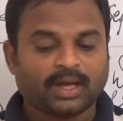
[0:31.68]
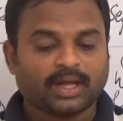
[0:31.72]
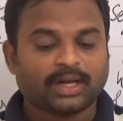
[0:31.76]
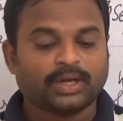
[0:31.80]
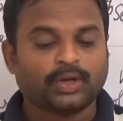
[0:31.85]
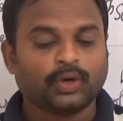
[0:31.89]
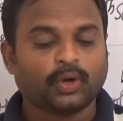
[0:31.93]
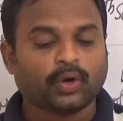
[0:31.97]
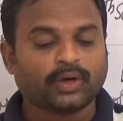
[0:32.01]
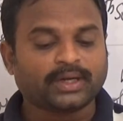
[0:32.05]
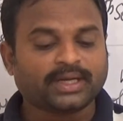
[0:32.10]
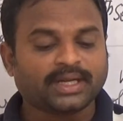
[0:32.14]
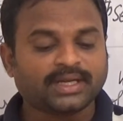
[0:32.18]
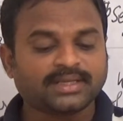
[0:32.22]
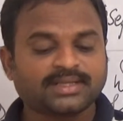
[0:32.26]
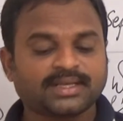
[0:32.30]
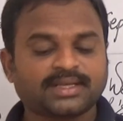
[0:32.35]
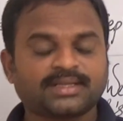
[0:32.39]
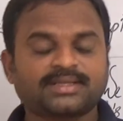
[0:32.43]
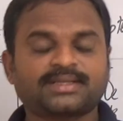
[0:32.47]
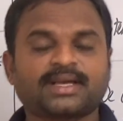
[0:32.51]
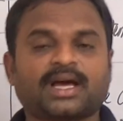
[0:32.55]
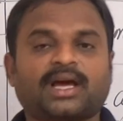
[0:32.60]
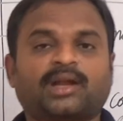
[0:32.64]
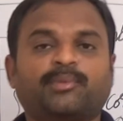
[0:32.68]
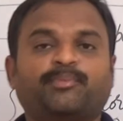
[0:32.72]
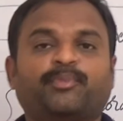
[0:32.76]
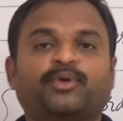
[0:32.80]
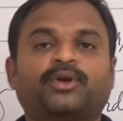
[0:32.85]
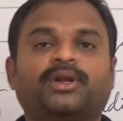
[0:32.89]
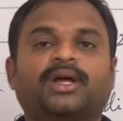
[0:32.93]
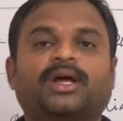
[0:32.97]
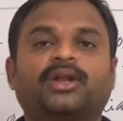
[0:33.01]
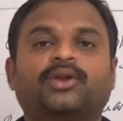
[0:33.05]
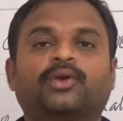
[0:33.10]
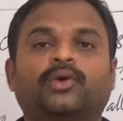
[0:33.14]
Notices are
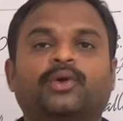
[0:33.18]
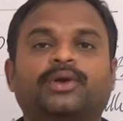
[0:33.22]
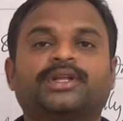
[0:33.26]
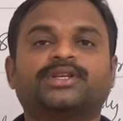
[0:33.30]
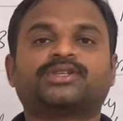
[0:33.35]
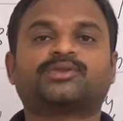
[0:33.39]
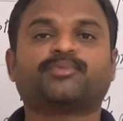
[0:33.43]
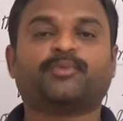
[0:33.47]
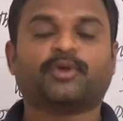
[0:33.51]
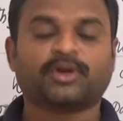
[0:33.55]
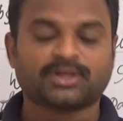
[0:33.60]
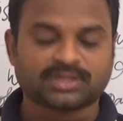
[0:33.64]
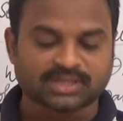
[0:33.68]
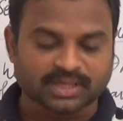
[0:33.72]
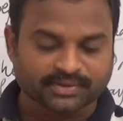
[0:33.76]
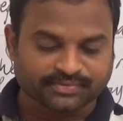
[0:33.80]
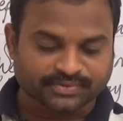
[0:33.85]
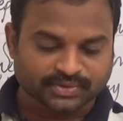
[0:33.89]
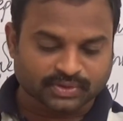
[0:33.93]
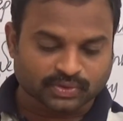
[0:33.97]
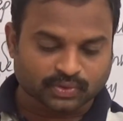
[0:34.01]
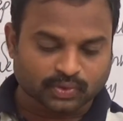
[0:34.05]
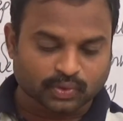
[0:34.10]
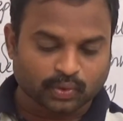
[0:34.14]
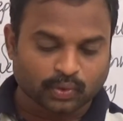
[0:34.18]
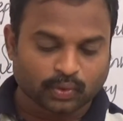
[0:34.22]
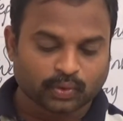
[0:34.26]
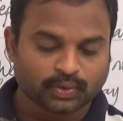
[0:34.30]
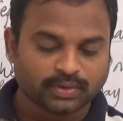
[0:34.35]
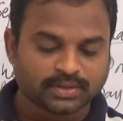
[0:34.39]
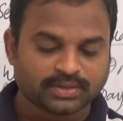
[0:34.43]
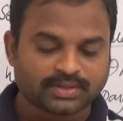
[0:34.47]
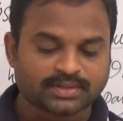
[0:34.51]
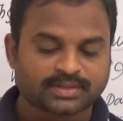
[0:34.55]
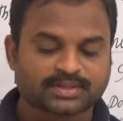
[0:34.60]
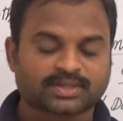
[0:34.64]
put on notice boards of
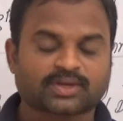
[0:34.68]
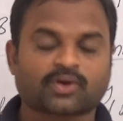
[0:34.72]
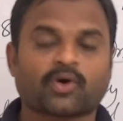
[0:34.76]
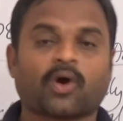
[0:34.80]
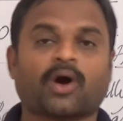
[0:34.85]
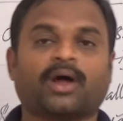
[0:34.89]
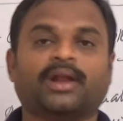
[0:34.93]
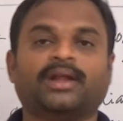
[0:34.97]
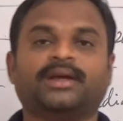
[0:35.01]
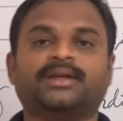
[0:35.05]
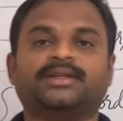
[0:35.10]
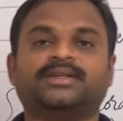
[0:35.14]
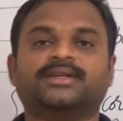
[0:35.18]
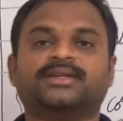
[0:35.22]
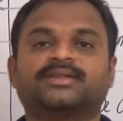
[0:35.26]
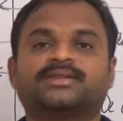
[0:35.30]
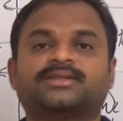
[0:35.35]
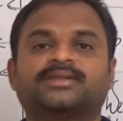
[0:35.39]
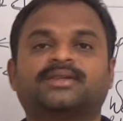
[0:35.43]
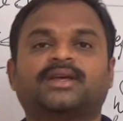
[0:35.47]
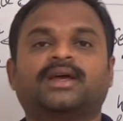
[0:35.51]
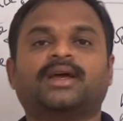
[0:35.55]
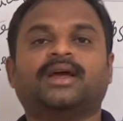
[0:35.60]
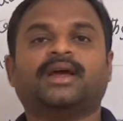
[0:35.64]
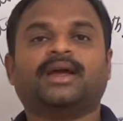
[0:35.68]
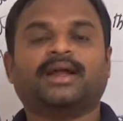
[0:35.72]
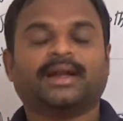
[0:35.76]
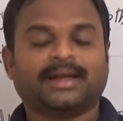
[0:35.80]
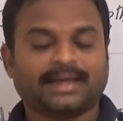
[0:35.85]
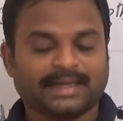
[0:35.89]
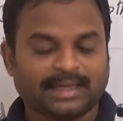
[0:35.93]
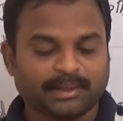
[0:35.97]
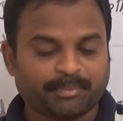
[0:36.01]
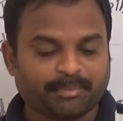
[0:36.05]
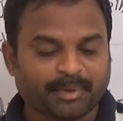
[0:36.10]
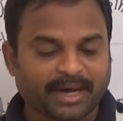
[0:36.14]
schools, colleges,
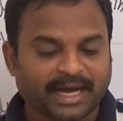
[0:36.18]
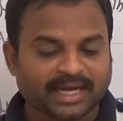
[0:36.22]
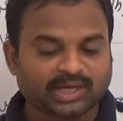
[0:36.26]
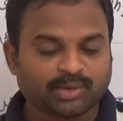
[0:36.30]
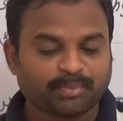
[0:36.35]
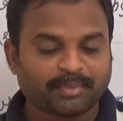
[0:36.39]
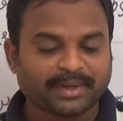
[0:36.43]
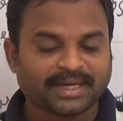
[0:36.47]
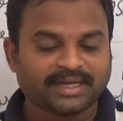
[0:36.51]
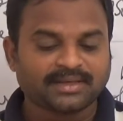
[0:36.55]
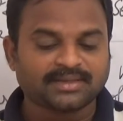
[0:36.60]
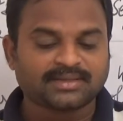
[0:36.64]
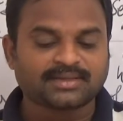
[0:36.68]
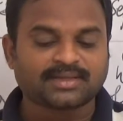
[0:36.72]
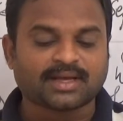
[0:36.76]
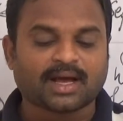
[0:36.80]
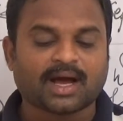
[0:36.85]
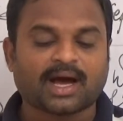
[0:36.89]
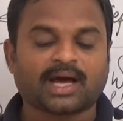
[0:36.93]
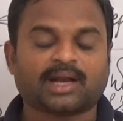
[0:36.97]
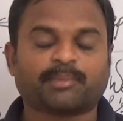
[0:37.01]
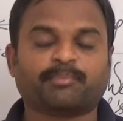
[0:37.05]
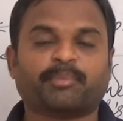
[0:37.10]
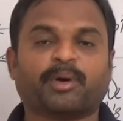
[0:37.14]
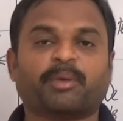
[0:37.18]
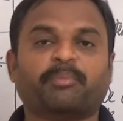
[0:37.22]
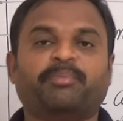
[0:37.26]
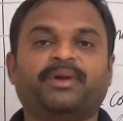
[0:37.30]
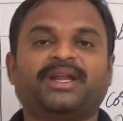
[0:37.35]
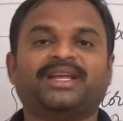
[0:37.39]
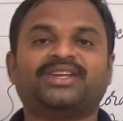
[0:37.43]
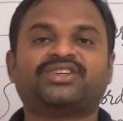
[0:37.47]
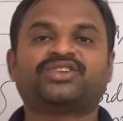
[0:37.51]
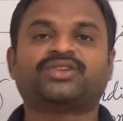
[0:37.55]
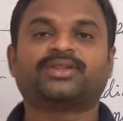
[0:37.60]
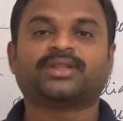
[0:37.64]
departments, are
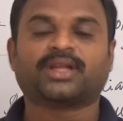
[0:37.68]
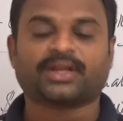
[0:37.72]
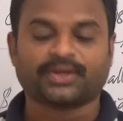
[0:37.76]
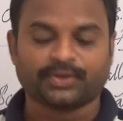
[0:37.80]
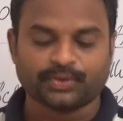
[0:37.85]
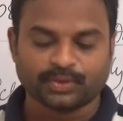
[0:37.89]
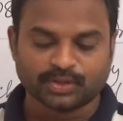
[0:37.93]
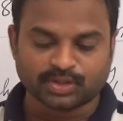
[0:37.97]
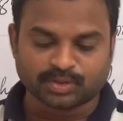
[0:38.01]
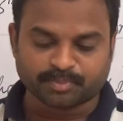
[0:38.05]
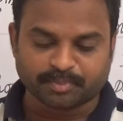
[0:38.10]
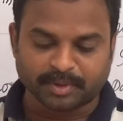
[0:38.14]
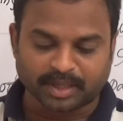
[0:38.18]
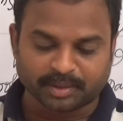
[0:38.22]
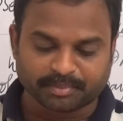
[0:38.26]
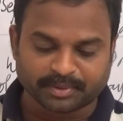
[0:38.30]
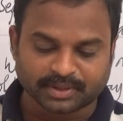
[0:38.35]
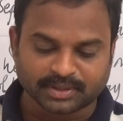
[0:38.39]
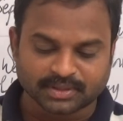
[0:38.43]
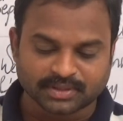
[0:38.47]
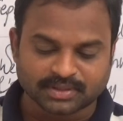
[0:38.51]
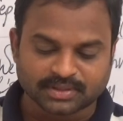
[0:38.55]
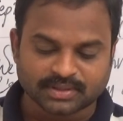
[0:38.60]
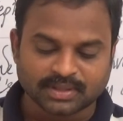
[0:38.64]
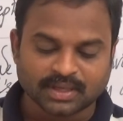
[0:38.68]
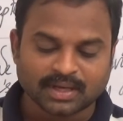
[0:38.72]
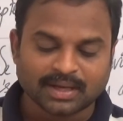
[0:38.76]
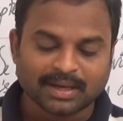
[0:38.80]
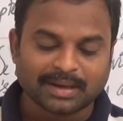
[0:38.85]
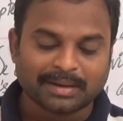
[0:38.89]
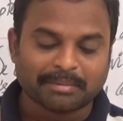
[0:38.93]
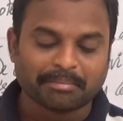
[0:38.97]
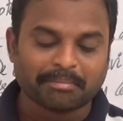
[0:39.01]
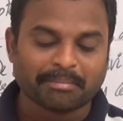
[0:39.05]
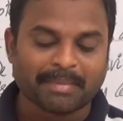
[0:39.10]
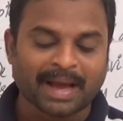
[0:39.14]
published in the newspapers,
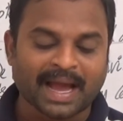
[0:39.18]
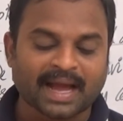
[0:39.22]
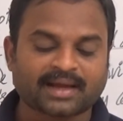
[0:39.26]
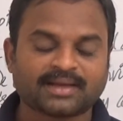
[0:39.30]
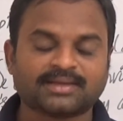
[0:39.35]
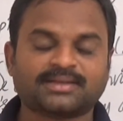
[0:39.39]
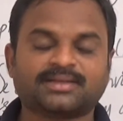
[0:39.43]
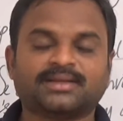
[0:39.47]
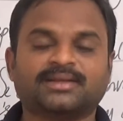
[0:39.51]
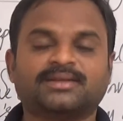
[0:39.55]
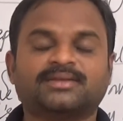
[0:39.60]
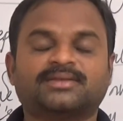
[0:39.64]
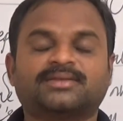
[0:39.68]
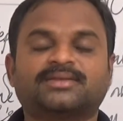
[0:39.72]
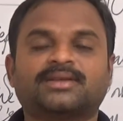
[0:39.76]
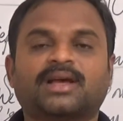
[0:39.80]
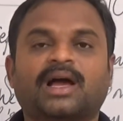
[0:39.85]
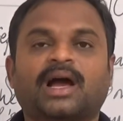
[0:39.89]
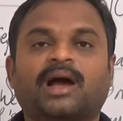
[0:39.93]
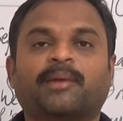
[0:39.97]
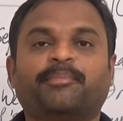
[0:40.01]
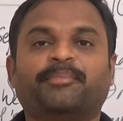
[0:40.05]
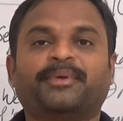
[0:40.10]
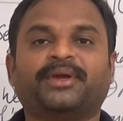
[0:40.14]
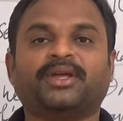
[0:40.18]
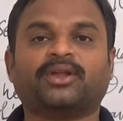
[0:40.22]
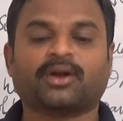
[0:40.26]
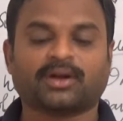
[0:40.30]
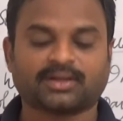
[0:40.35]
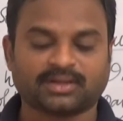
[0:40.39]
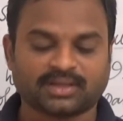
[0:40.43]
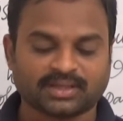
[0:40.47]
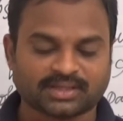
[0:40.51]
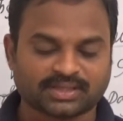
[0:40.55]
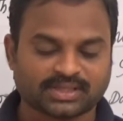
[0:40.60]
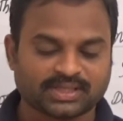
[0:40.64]
magazines, appear
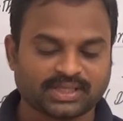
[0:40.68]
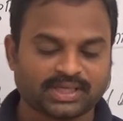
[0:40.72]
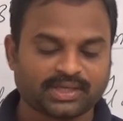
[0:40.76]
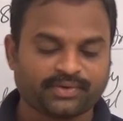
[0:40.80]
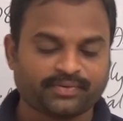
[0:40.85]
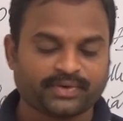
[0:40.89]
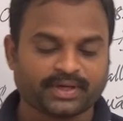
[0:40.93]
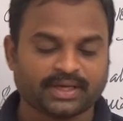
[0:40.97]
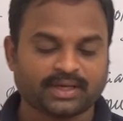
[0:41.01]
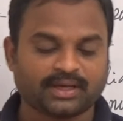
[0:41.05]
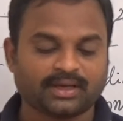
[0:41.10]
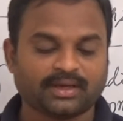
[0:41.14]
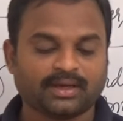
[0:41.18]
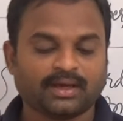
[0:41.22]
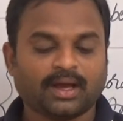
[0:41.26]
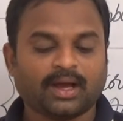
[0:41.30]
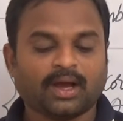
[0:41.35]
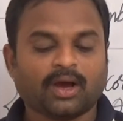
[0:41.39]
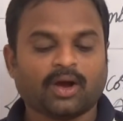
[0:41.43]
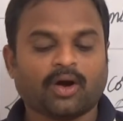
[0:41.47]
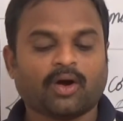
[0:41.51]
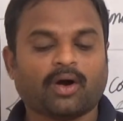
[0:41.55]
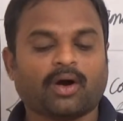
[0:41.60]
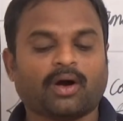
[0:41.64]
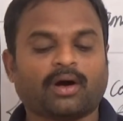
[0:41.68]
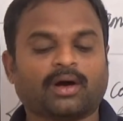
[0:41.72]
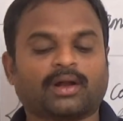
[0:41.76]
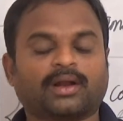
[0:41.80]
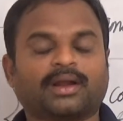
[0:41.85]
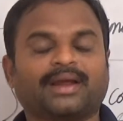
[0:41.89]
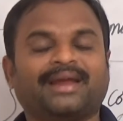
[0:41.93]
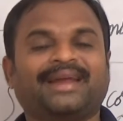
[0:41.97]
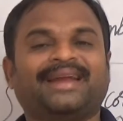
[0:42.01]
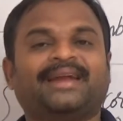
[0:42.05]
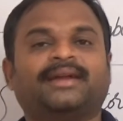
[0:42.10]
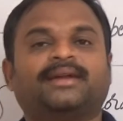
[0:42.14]
on the TV
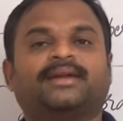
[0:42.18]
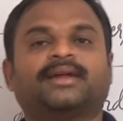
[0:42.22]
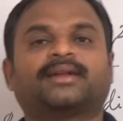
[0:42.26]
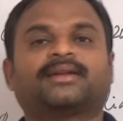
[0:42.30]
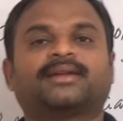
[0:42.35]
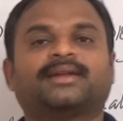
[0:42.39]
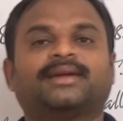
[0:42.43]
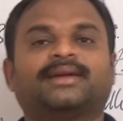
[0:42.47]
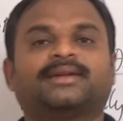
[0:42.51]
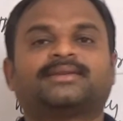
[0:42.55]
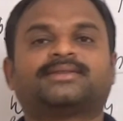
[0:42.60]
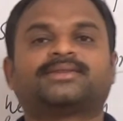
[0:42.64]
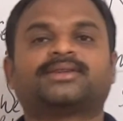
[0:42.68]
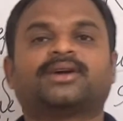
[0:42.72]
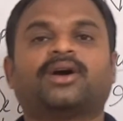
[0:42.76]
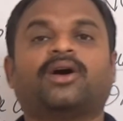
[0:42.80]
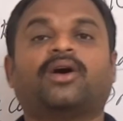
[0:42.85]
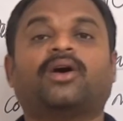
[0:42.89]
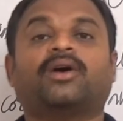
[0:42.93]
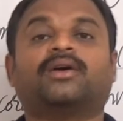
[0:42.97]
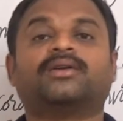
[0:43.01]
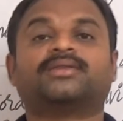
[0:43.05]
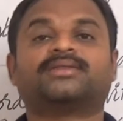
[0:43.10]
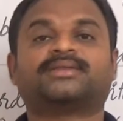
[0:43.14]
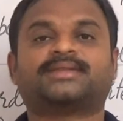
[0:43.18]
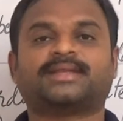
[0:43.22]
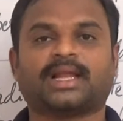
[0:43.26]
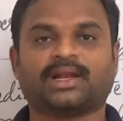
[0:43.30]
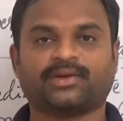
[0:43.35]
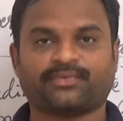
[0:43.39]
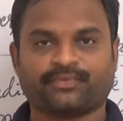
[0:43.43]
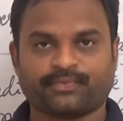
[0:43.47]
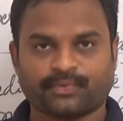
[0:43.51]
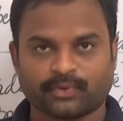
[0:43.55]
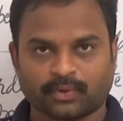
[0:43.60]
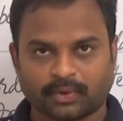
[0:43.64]
or internet or
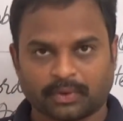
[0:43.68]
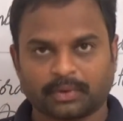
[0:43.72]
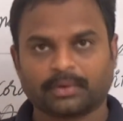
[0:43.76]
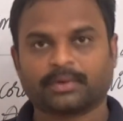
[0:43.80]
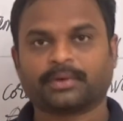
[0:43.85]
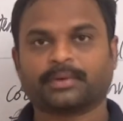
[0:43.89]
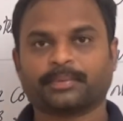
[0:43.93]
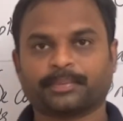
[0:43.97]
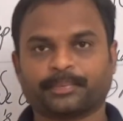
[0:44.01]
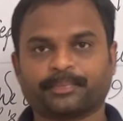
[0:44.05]
cell phone.